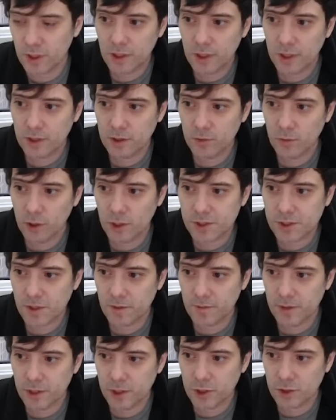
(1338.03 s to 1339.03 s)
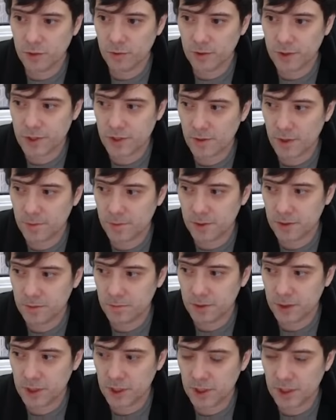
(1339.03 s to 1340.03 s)
And you also have an issue with Sarepta
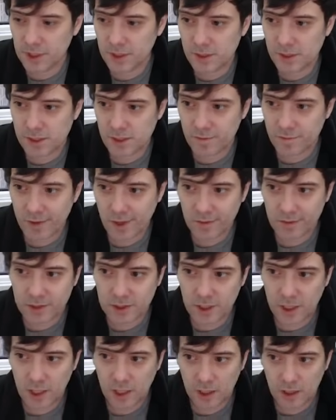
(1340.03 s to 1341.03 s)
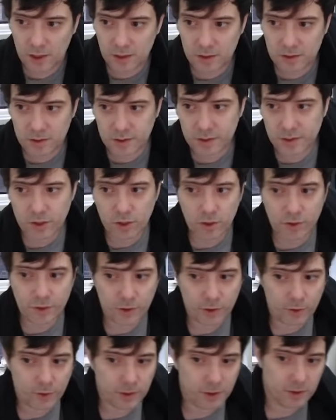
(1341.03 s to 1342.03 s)
because if the FDA is
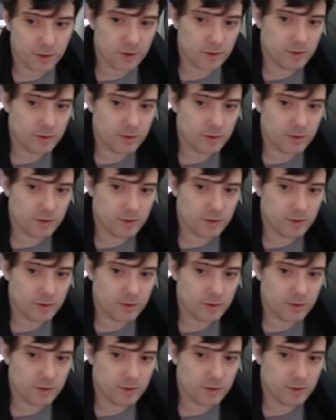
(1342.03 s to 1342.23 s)
undergoing